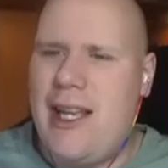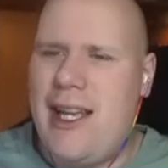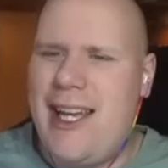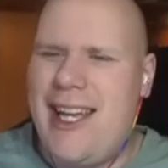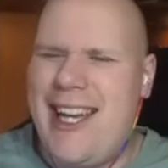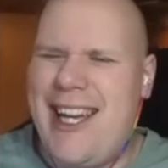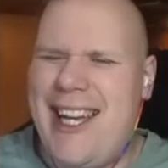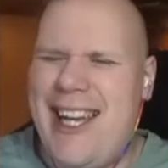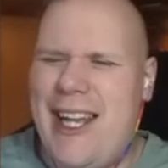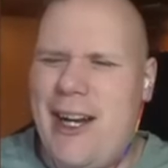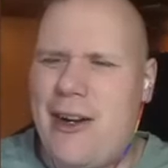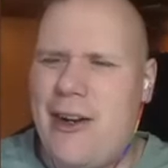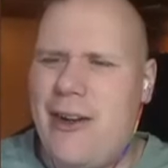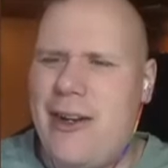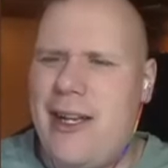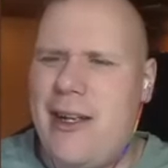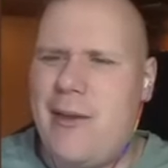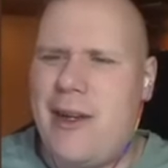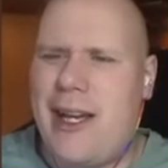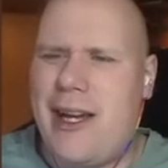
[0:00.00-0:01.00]
eh, I don't know,
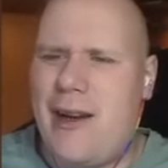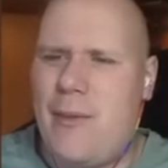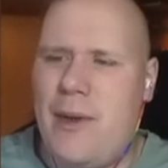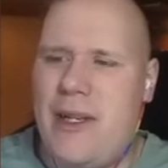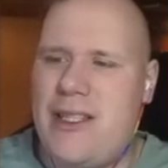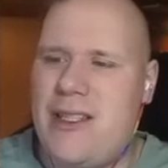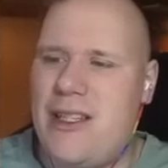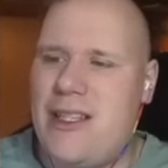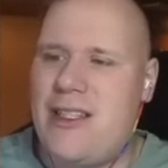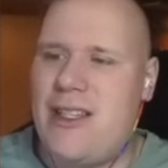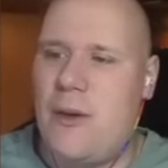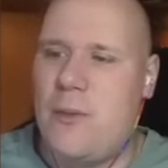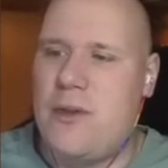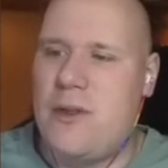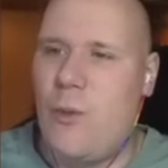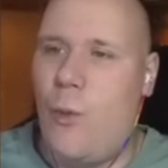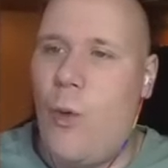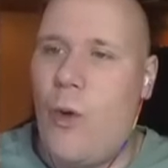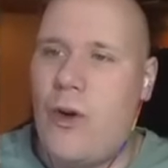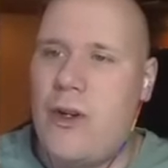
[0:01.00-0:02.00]
it kind of makes the
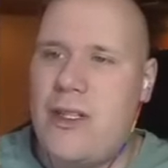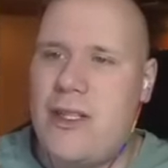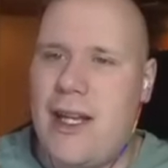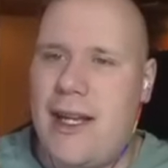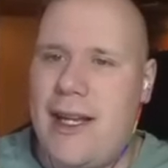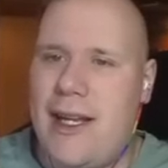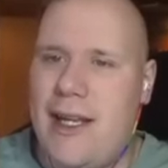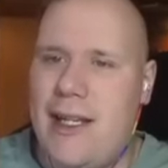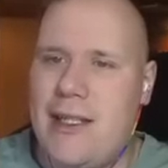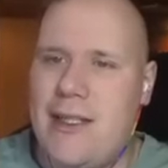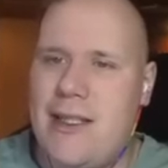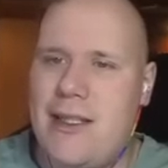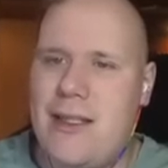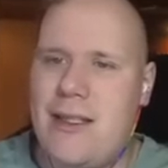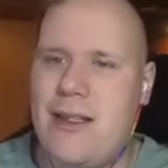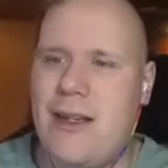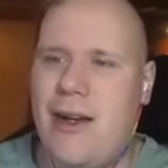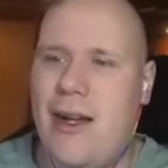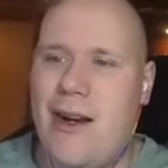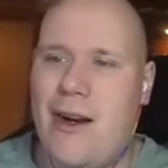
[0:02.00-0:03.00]
subs worse, I guess.
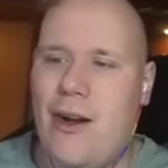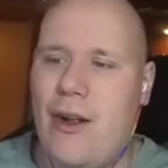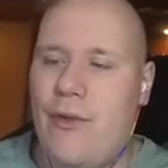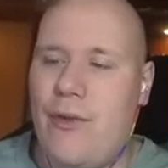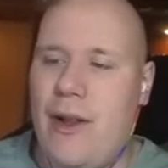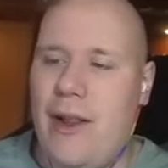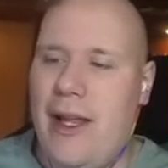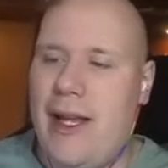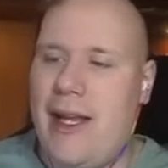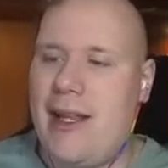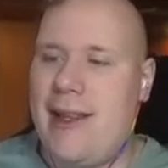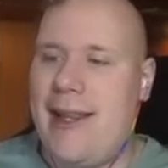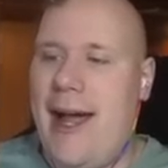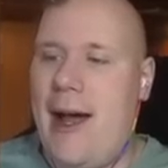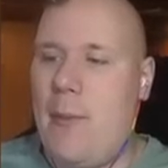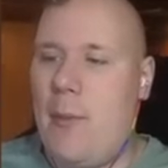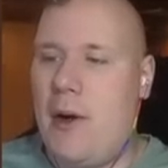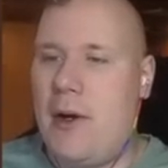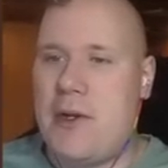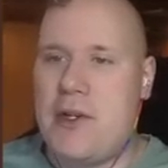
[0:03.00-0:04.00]
So I don't know if I like it
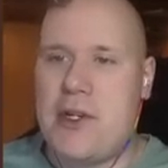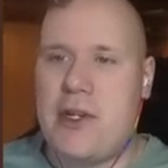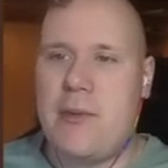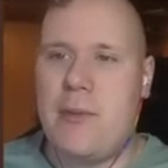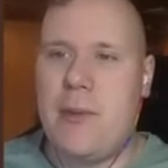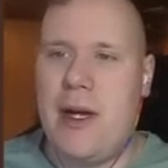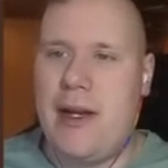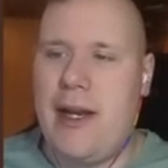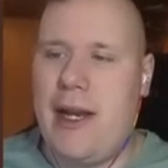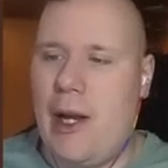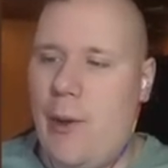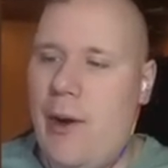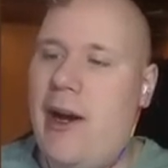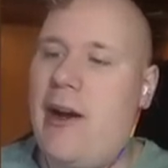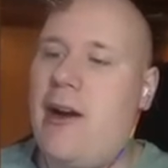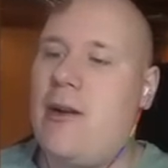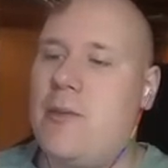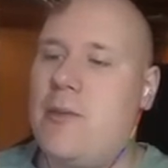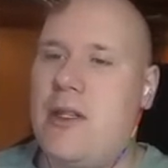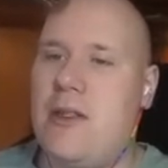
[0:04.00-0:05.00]
that much. But anyway,
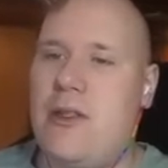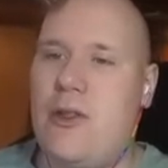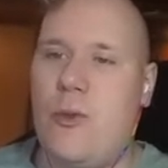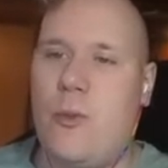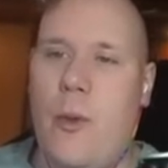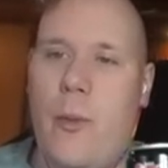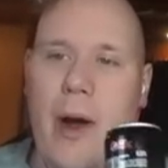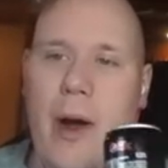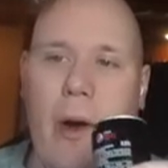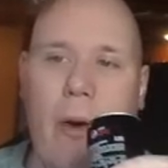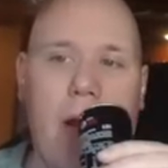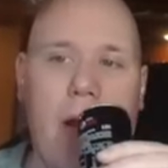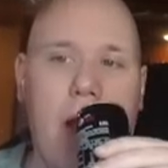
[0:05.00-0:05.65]
here comes the superpower.